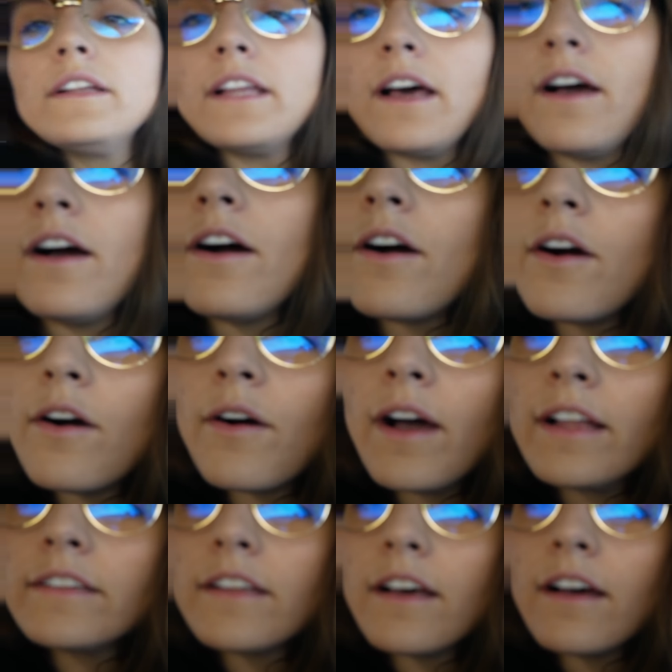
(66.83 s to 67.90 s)
hello,
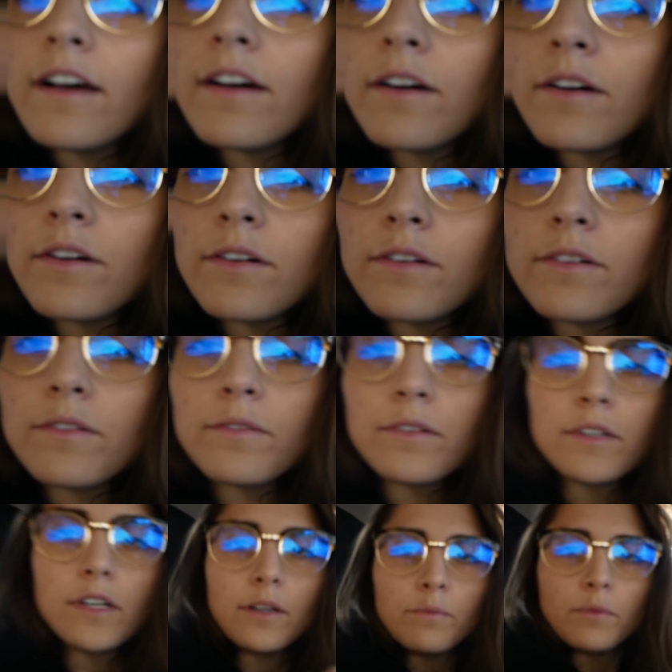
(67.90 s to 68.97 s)

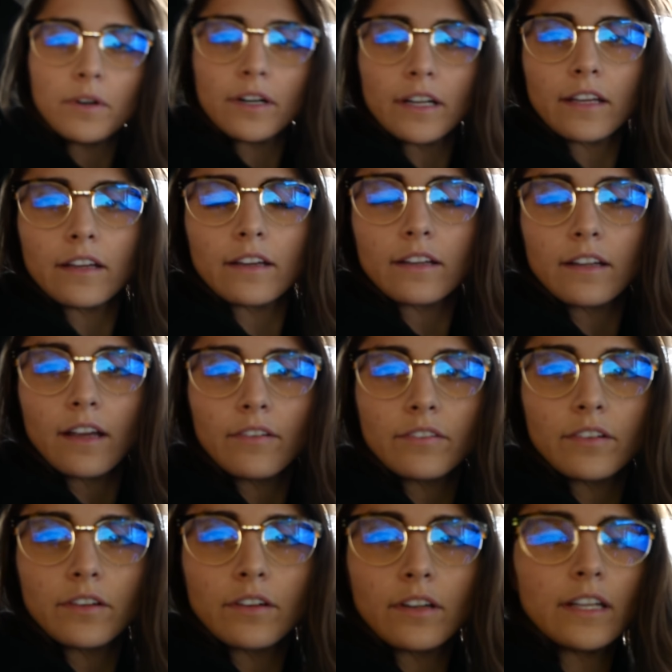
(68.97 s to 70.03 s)
hello. Good morning, good
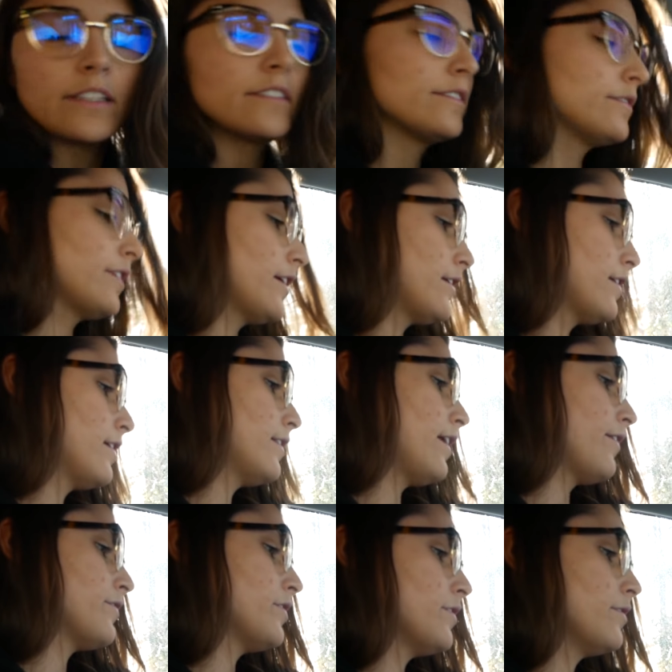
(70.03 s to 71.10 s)
afternoon. It's like the
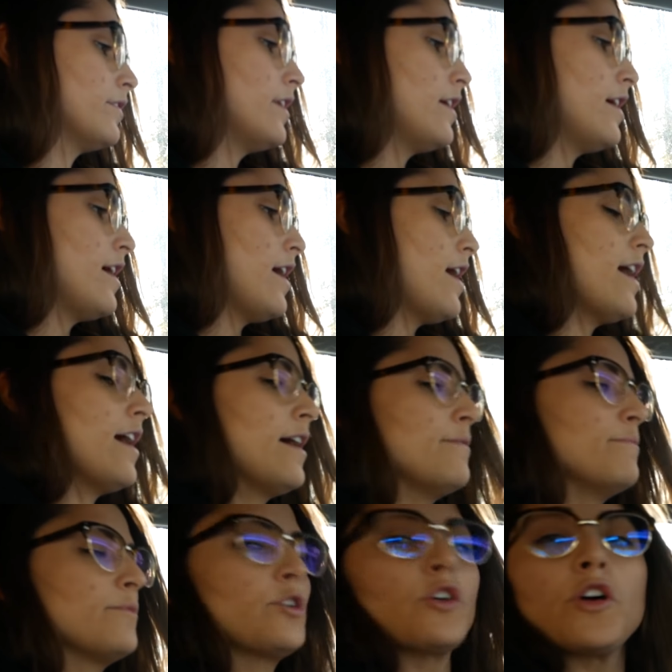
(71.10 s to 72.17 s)
afternoon.
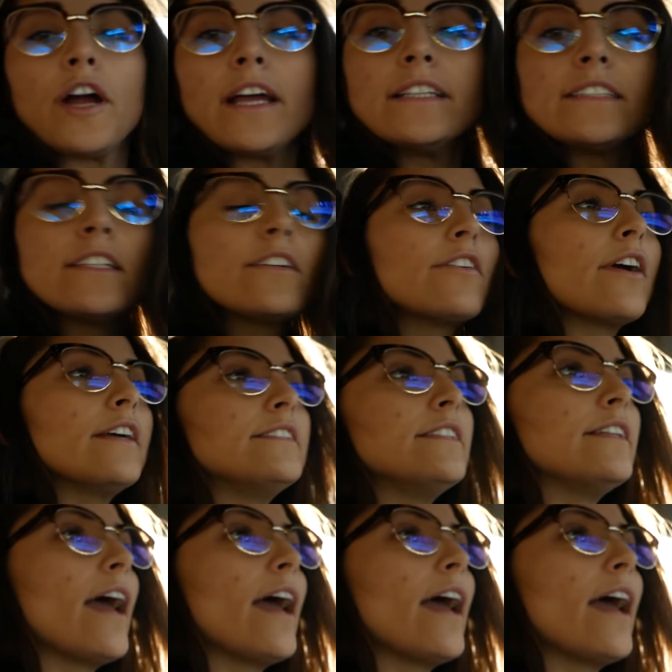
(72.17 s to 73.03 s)
Um, crazy, crazy